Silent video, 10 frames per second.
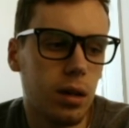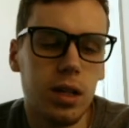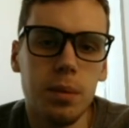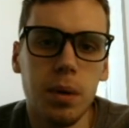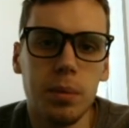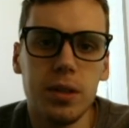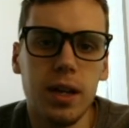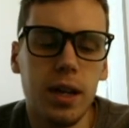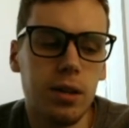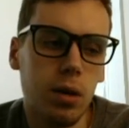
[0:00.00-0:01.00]
keep up to
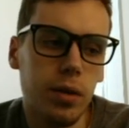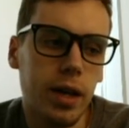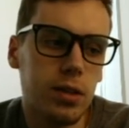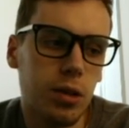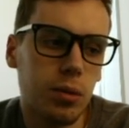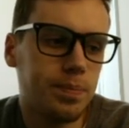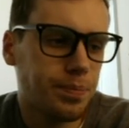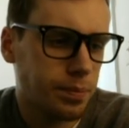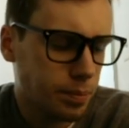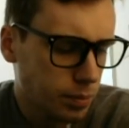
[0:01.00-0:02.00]
date and all that. So
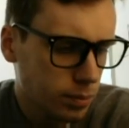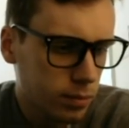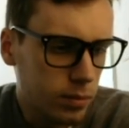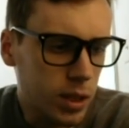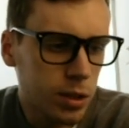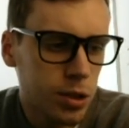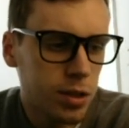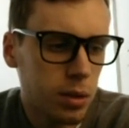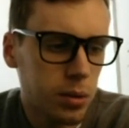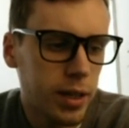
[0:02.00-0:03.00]

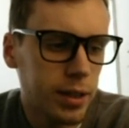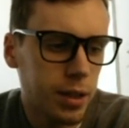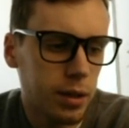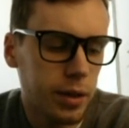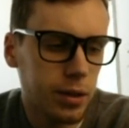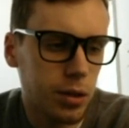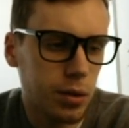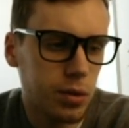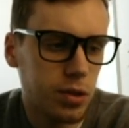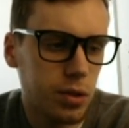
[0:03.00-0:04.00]
just a little technique I like to
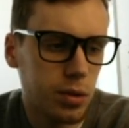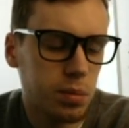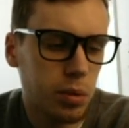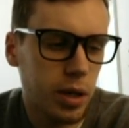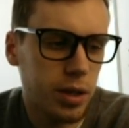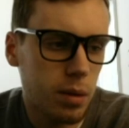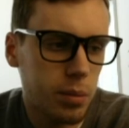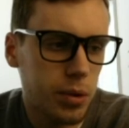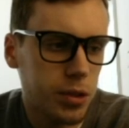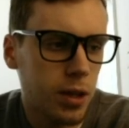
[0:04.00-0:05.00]
use to display the
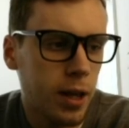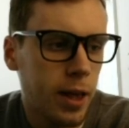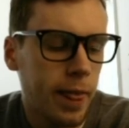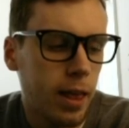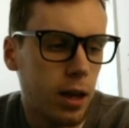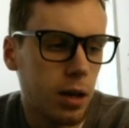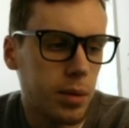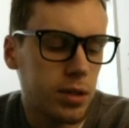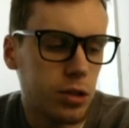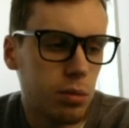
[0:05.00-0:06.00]
numbers. But
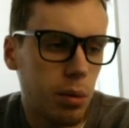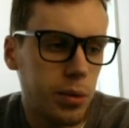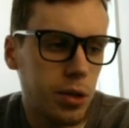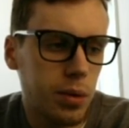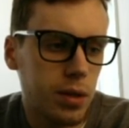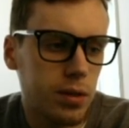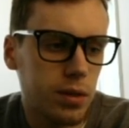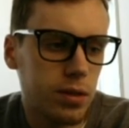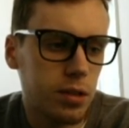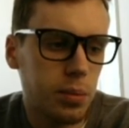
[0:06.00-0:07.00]
essentially what we're doing
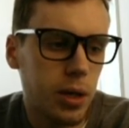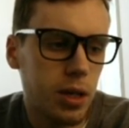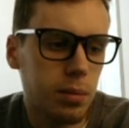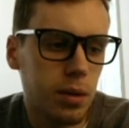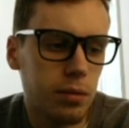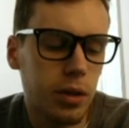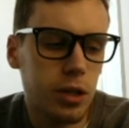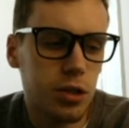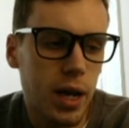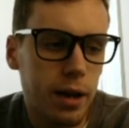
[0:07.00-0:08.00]
is displaying them in
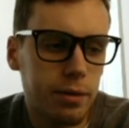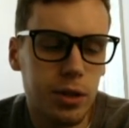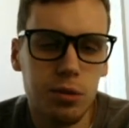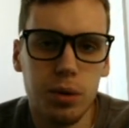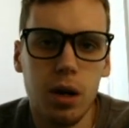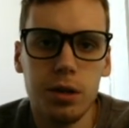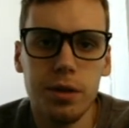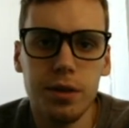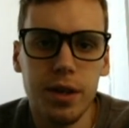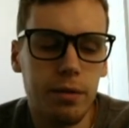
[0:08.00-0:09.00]
relation to average, where
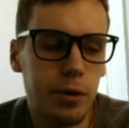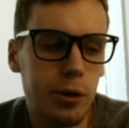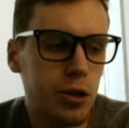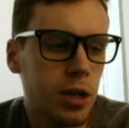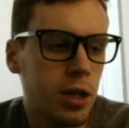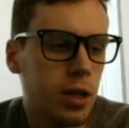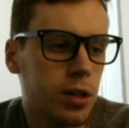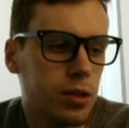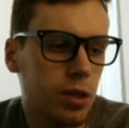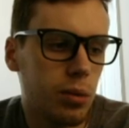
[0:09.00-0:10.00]
100 is average.
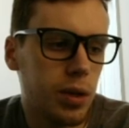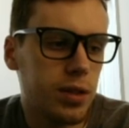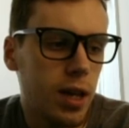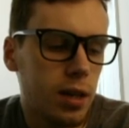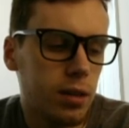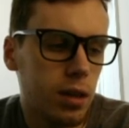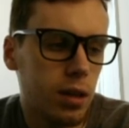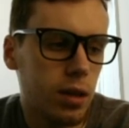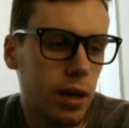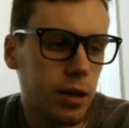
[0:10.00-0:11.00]
So we take
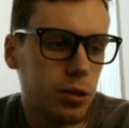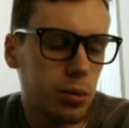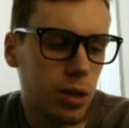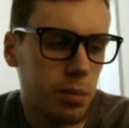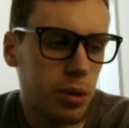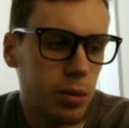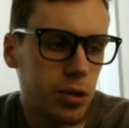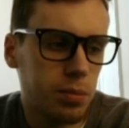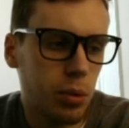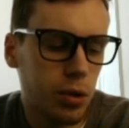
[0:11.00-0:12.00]
the actual number,
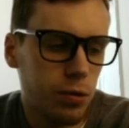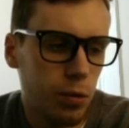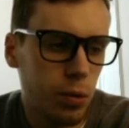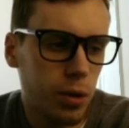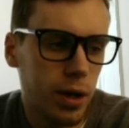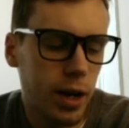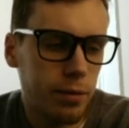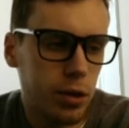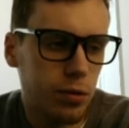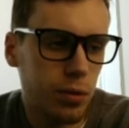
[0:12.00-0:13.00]
which is points for on
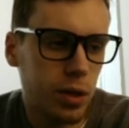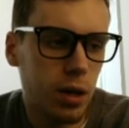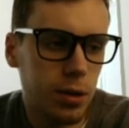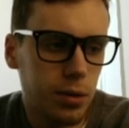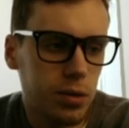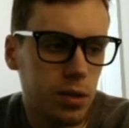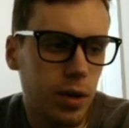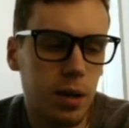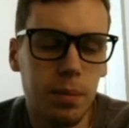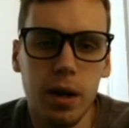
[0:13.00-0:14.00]
average for the Cardinals,
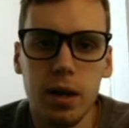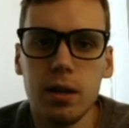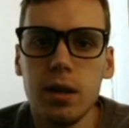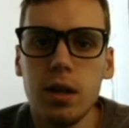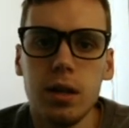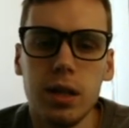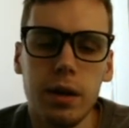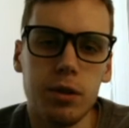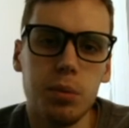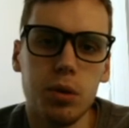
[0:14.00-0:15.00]
divide by the
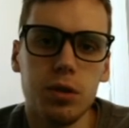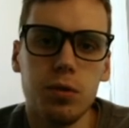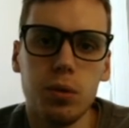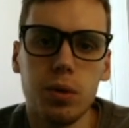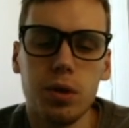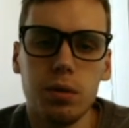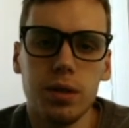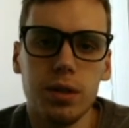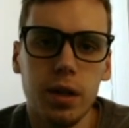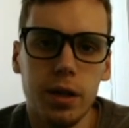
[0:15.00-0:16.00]
average points for
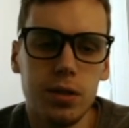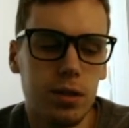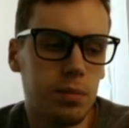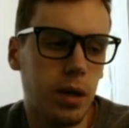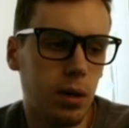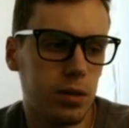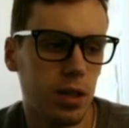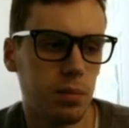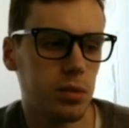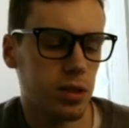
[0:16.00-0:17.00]
throughout the entire season by all
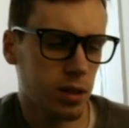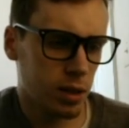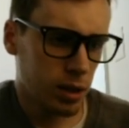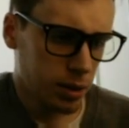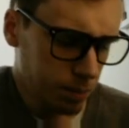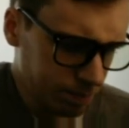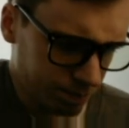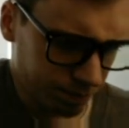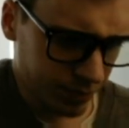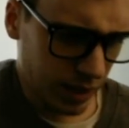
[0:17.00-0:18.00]
teams,
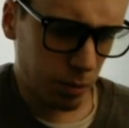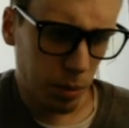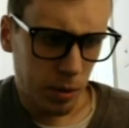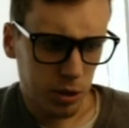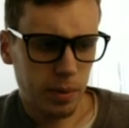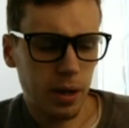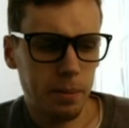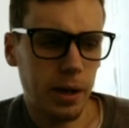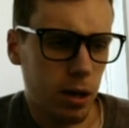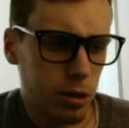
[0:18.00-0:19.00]
and then we multiply
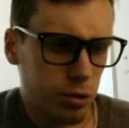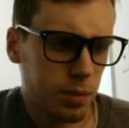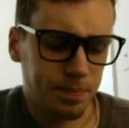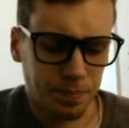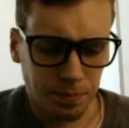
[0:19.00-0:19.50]
by 100.